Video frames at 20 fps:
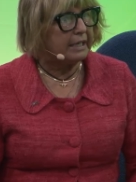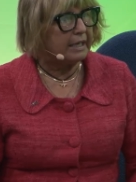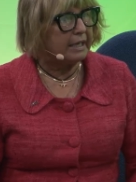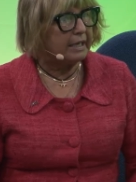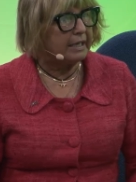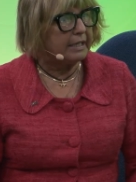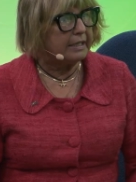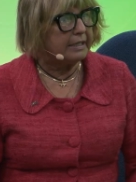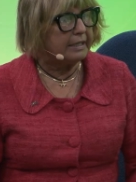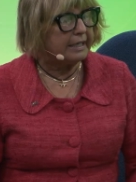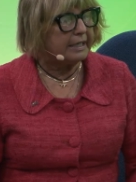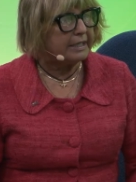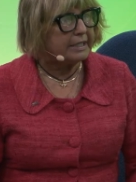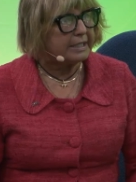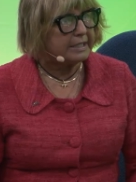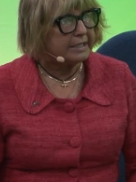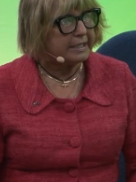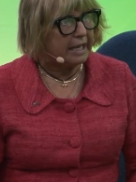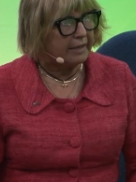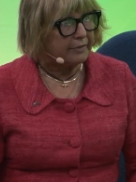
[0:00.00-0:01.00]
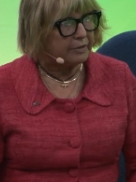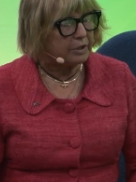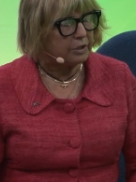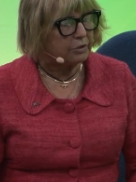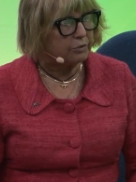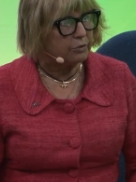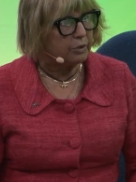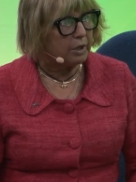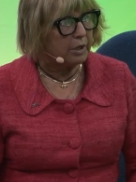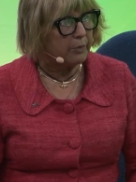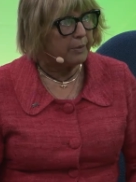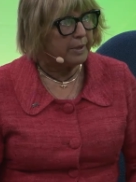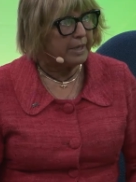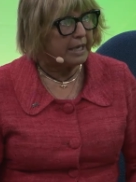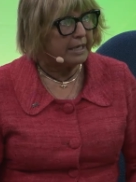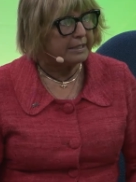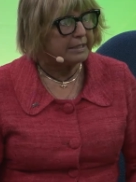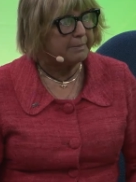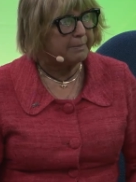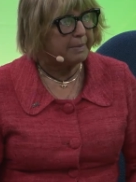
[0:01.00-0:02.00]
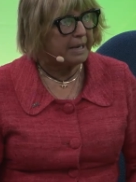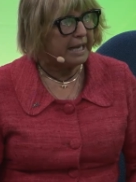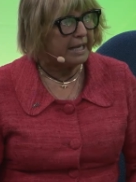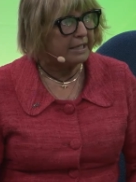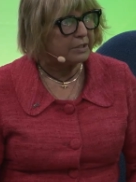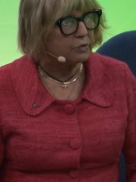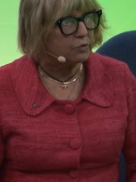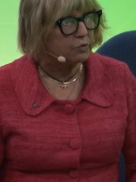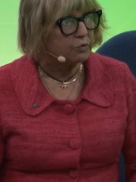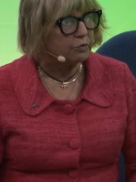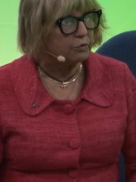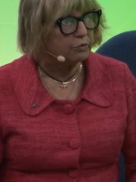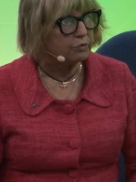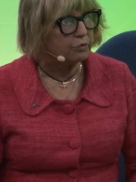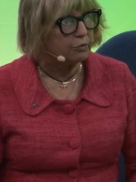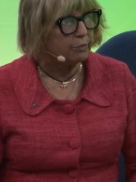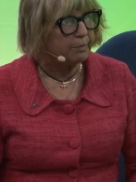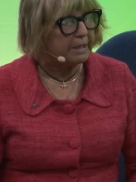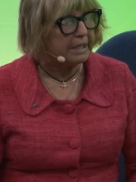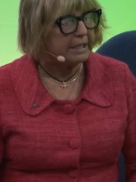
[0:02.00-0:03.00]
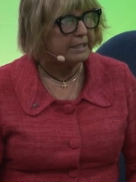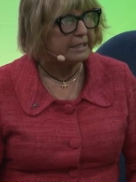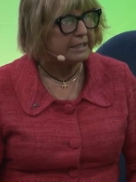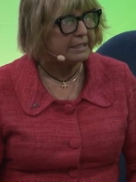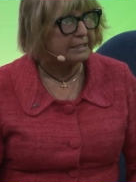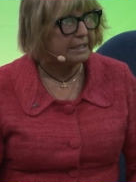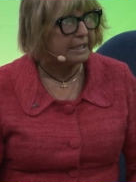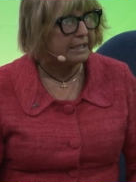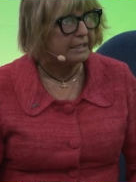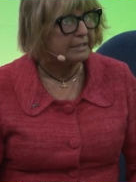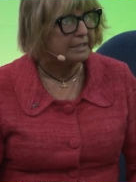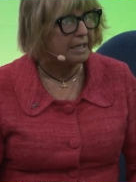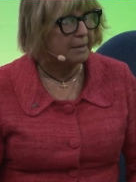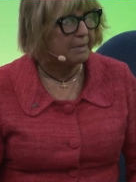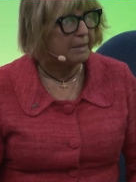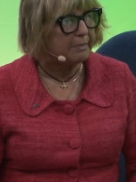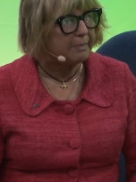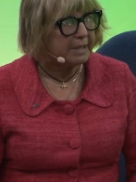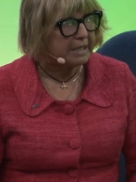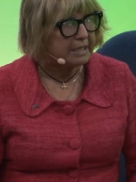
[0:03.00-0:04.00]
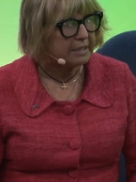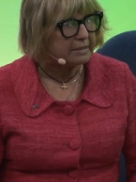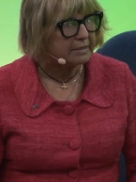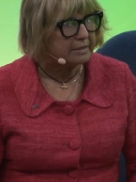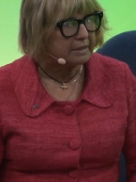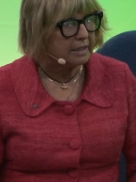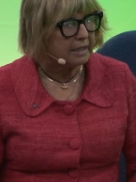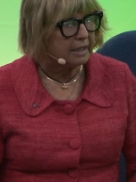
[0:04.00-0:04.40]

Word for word: in late in the afternoon, we had the plan to, to meet six MEPs.